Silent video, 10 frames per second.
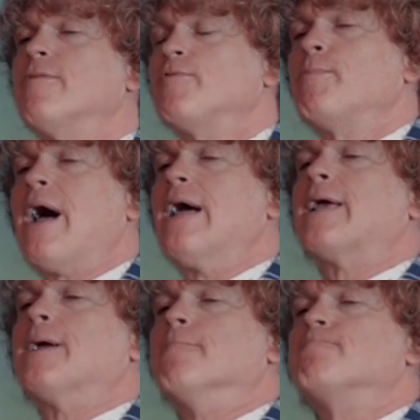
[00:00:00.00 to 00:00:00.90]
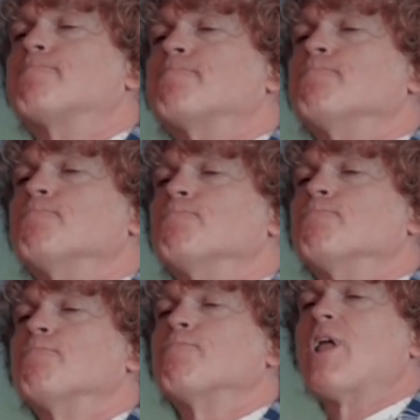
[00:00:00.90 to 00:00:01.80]
of your body
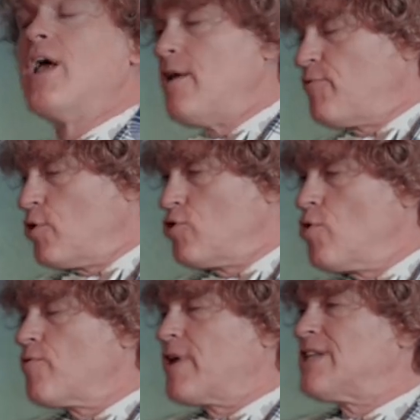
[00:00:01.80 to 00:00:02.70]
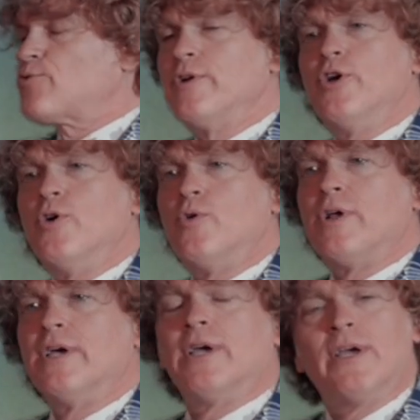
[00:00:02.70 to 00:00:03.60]
and if your youth gets renewed